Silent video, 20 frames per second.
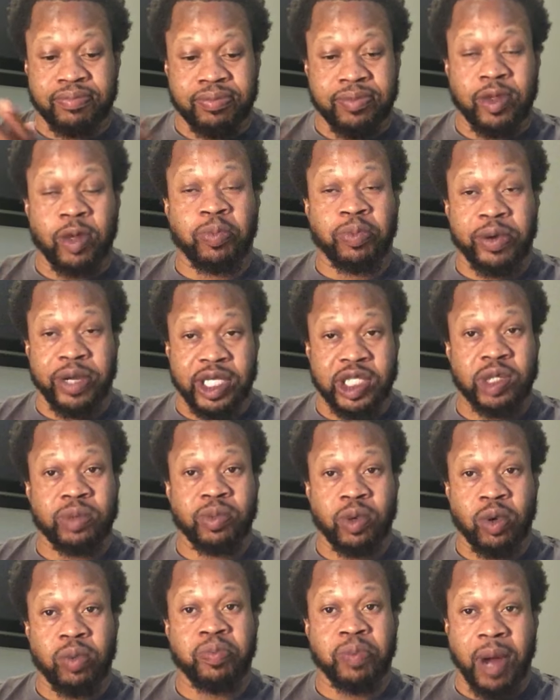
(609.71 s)
the
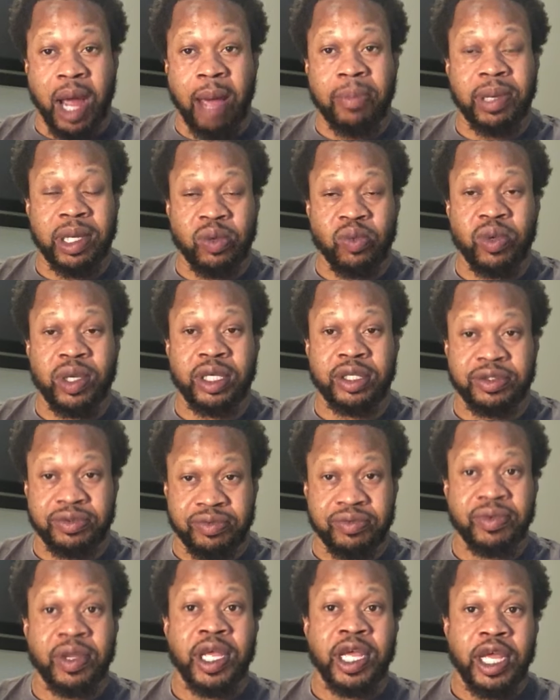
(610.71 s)
principal probably would
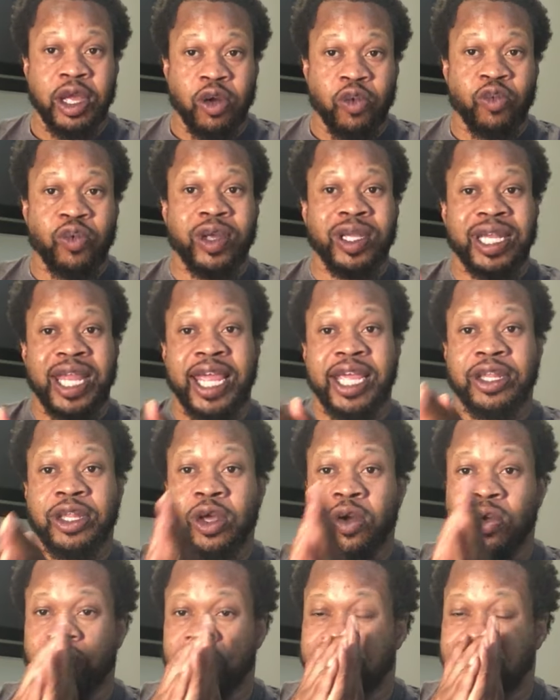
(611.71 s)
relay
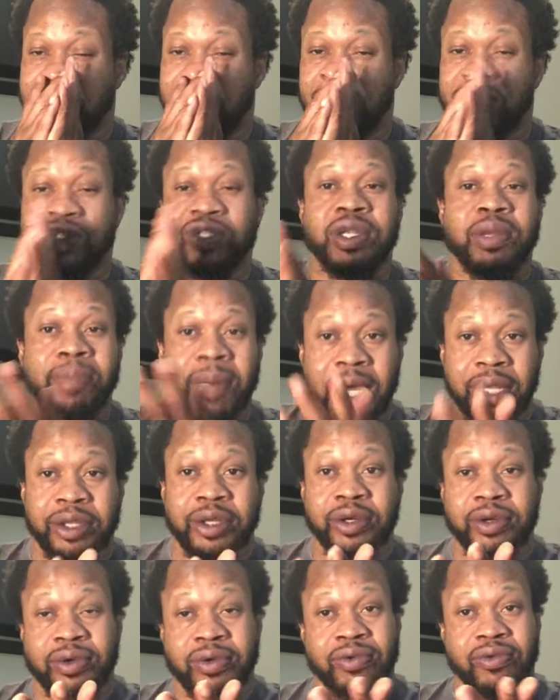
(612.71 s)
those things to the mother,
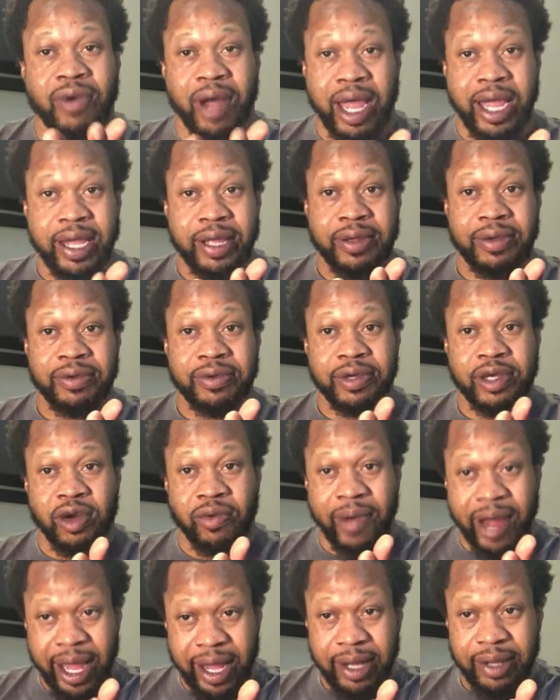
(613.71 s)
right?
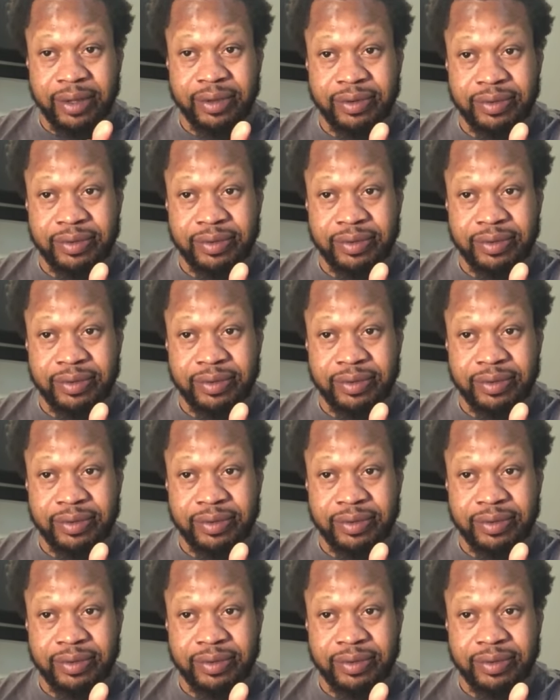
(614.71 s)
Correct?